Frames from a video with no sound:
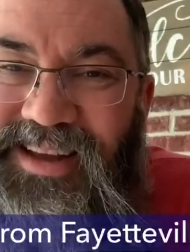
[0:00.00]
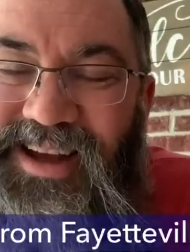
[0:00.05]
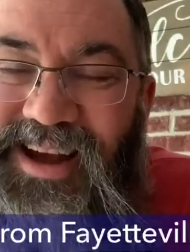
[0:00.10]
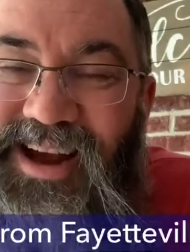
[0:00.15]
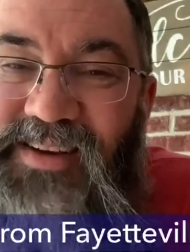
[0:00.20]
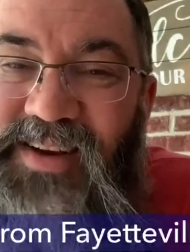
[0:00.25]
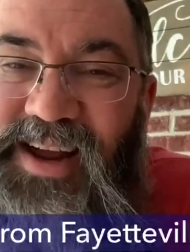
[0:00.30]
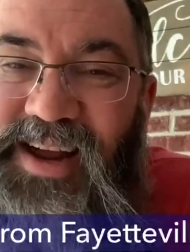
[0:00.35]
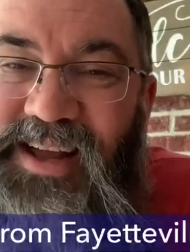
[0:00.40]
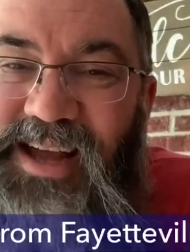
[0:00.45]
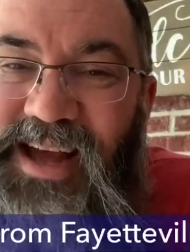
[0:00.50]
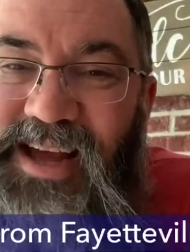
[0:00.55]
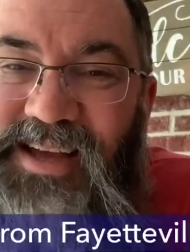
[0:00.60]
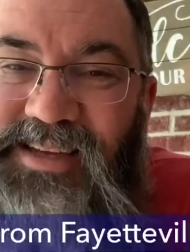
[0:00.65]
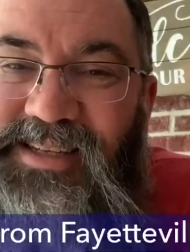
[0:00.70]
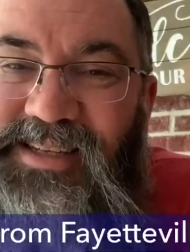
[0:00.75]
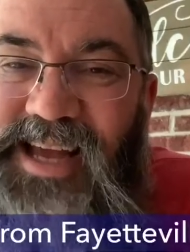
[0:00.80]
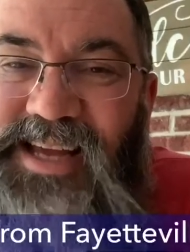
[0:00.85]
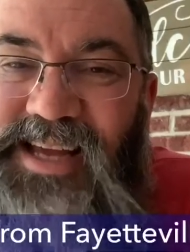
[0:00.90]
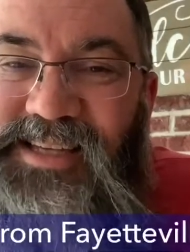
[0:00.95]
All right,
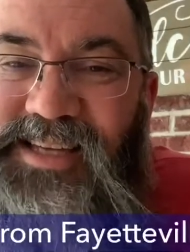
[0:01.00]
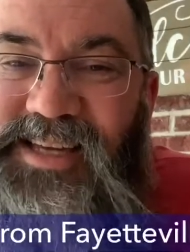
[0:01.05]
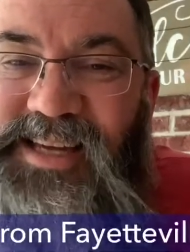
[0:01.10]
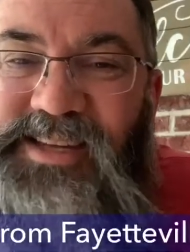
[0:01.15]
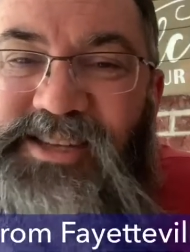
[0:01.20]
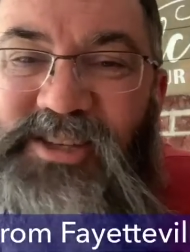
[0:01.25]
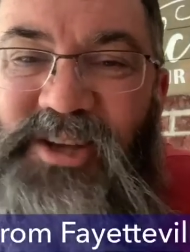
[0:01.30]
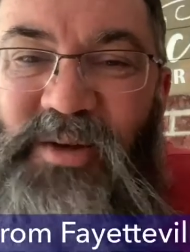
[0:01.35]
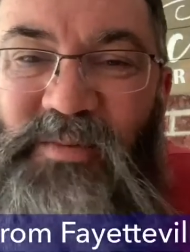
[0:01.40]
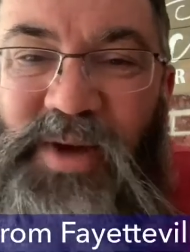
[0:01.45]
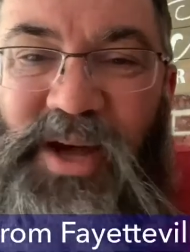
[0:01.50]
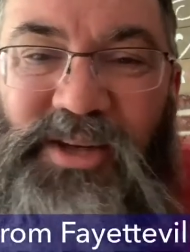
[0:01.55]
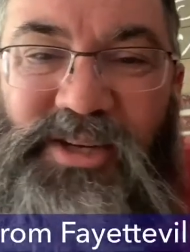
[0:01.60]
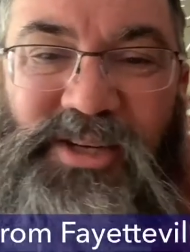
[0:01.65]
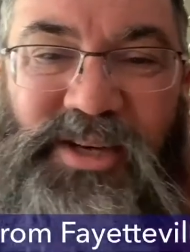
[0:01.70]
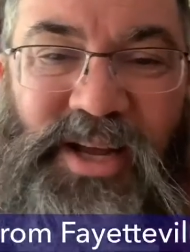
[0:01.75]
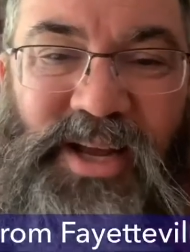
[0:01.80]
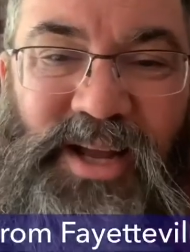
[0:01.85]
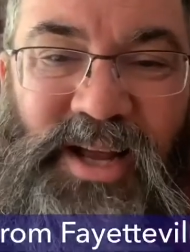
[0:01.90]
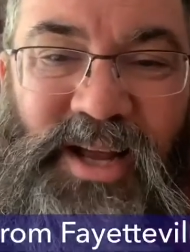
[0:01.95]
guys, thanks again so
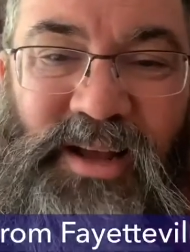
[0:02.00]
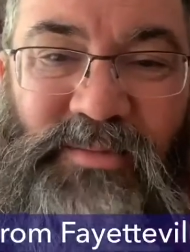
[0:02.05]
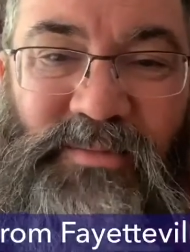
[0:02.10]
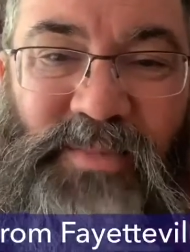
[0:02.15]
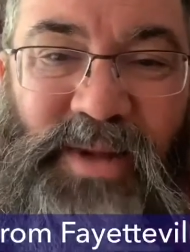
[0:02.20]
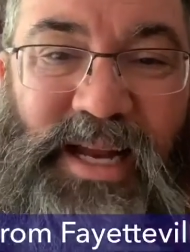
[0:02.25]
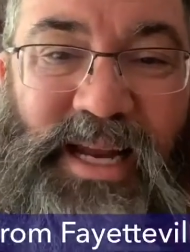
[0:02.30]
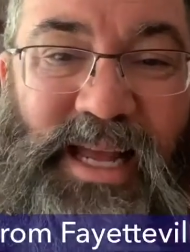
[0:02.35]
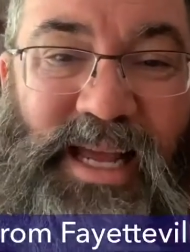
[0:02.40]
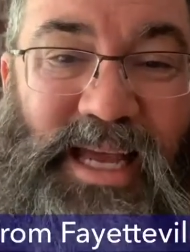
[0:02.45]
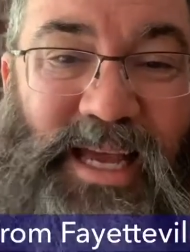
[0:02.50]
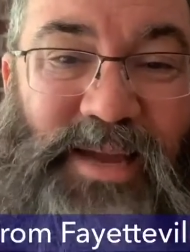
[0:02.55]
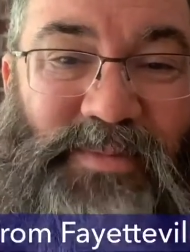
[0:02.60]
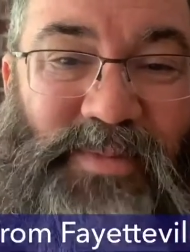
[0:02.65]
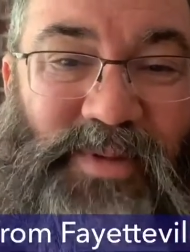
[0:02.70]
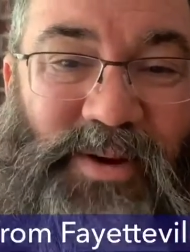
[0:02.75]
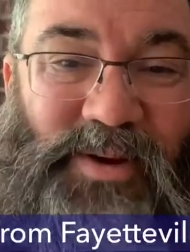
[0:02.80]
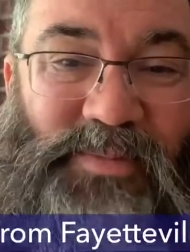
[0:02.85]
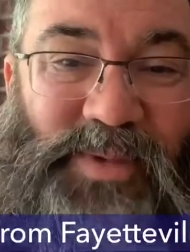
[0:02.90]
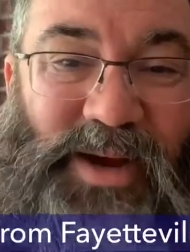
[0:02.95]
much. My
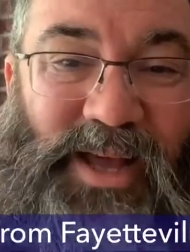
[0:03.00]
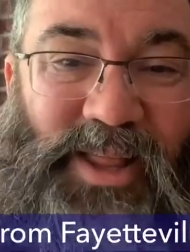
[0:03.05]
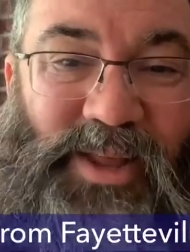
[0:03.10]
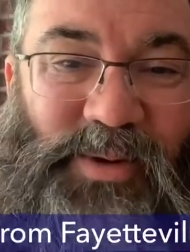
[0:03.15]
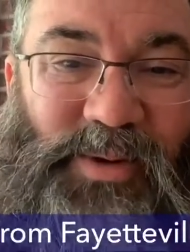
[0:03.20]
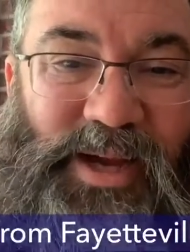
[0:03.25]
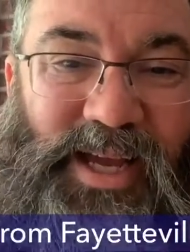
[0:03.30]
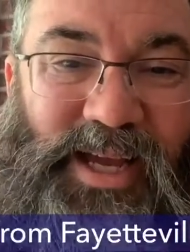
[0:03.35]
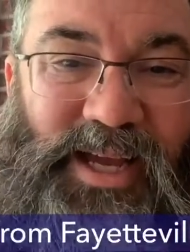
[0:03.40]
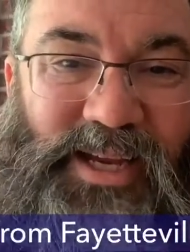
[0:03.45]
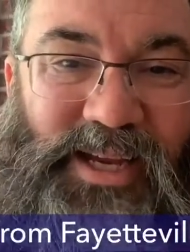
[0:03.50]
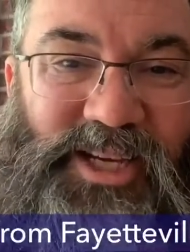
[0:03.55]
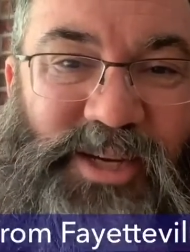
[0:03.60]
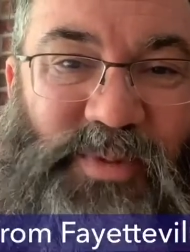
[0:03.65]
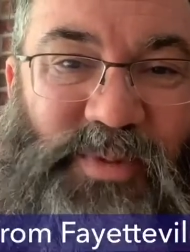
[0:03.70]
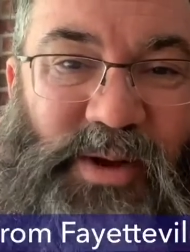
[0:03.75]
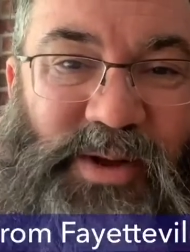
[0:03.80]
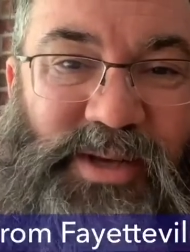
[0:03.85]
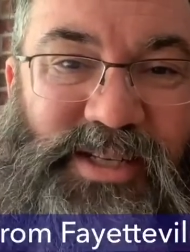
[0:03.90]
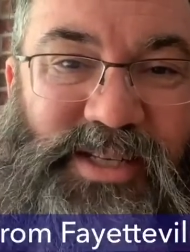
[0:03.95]
name, oh, by the way, I should
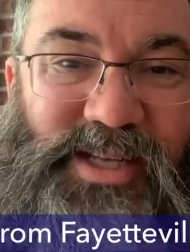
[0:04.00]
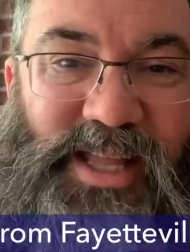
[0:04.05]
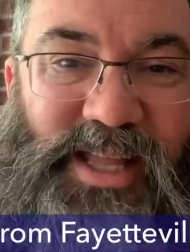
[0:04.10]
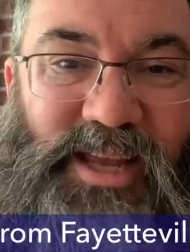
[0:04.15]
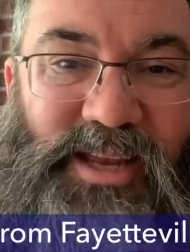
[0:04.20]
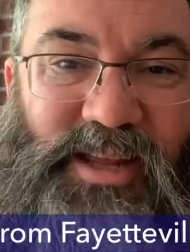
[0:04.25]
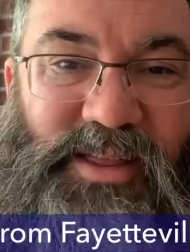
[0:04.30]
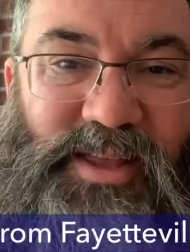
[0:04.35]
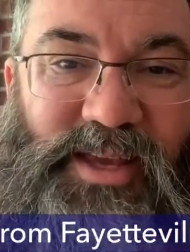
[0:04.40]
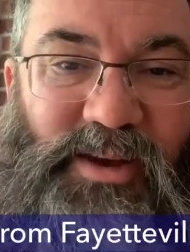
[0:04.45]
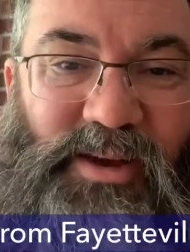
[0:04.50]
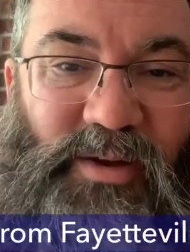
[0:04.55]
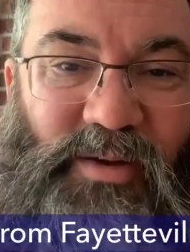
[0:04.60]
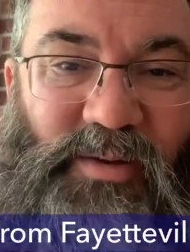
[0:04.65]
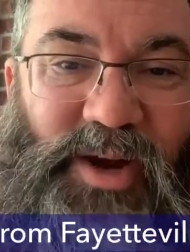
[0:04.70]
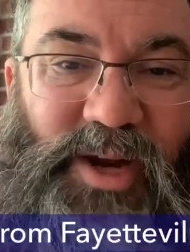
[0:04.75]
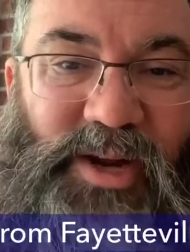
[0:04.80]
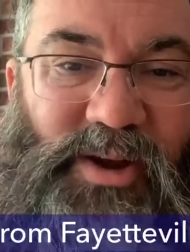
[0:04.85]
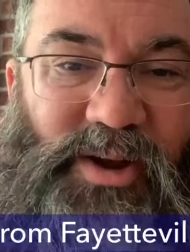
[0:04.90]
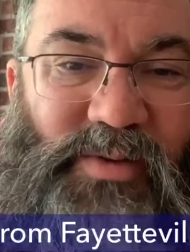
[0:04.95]
probably say that. I think you
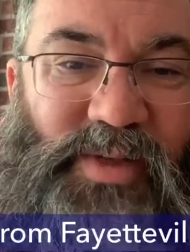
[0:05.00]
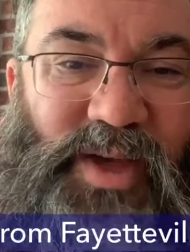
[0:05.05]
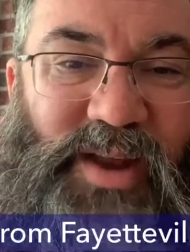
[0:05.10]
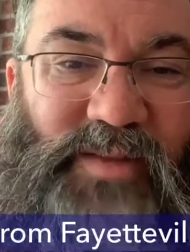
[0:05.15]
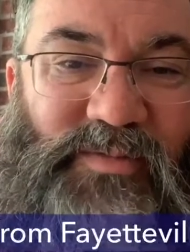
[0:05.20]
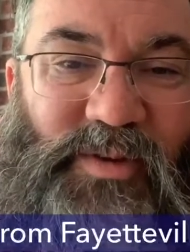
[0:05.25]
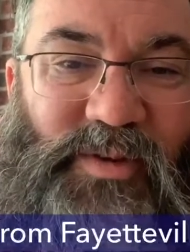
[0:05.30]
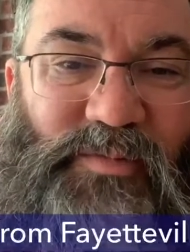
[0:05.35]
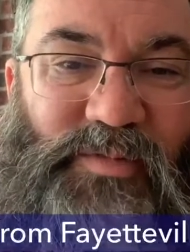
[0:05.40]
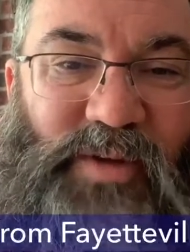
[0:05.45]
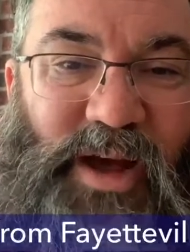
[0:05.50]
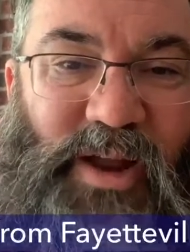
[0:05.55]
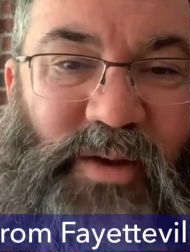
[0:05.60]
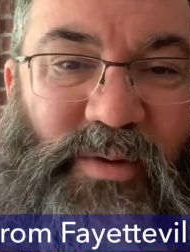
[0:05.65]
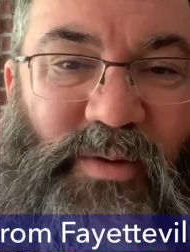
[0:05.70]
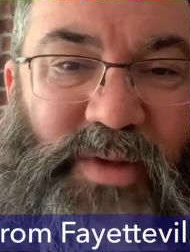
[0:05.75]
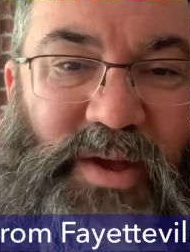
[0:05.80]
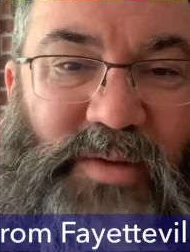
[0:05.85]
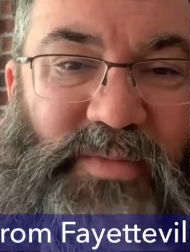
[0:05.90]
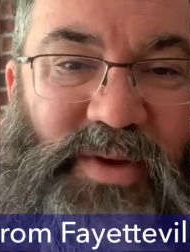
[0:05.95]
already know that if you're
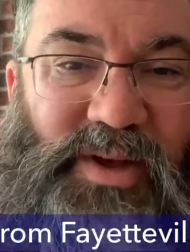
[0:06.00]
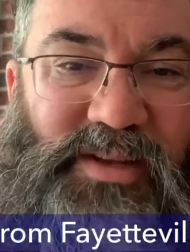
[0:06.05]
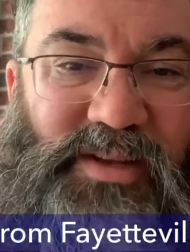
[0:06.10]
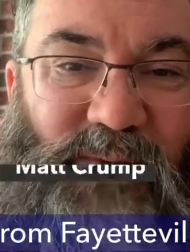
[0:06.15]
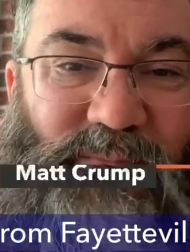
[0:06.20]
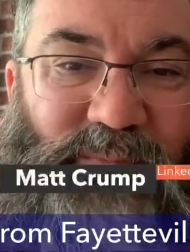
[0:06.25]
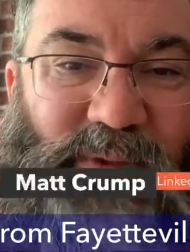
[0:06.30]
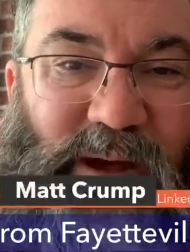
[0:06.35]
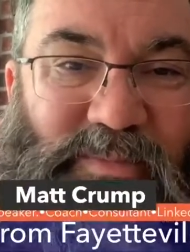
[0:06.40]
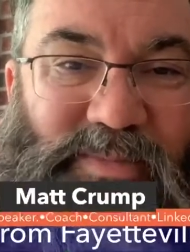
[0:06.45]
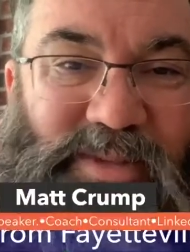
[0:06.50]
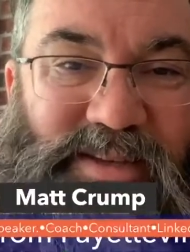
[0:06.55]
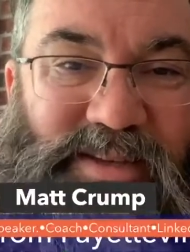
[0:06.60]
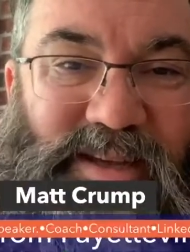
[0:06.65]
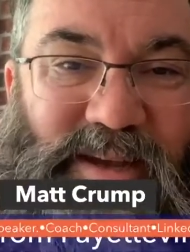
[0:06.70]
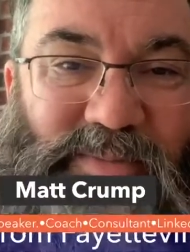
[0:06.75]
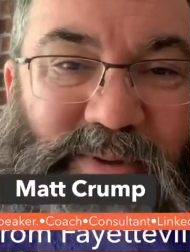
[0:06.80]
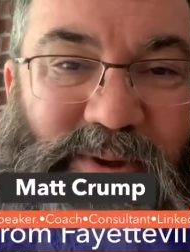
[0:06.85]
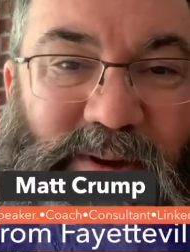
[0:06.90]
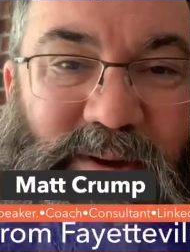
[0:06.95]
following me, but I'll pop this
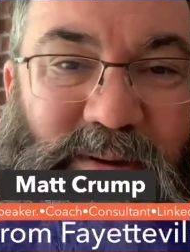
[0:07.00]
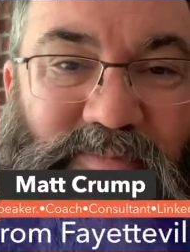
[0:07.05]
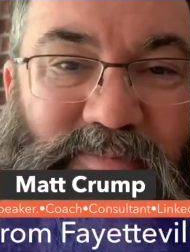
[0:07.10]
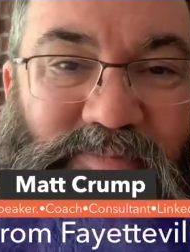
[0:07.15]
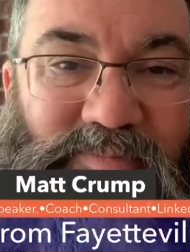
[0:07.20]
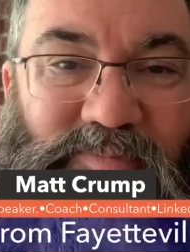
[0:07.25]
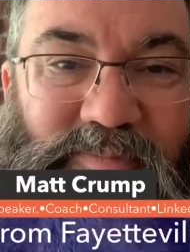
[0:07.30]
up here.